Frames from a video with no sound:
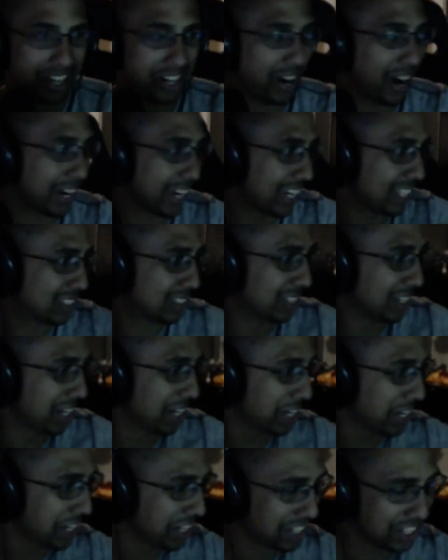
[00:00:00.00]
I got,
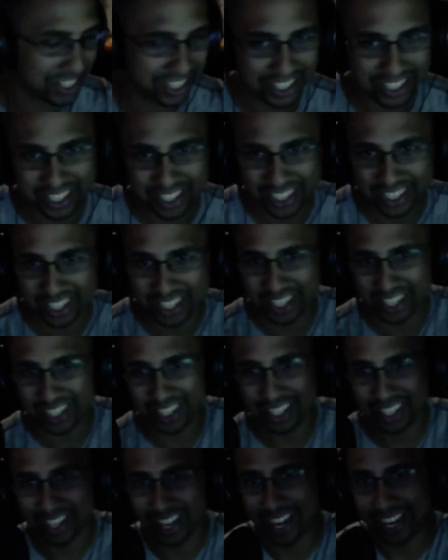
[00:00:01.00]
uh...
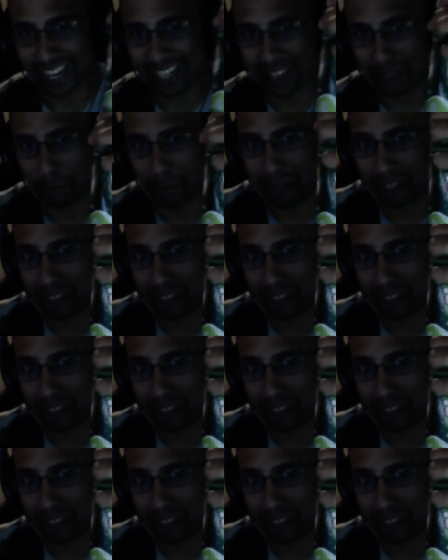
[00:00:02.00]
I got the best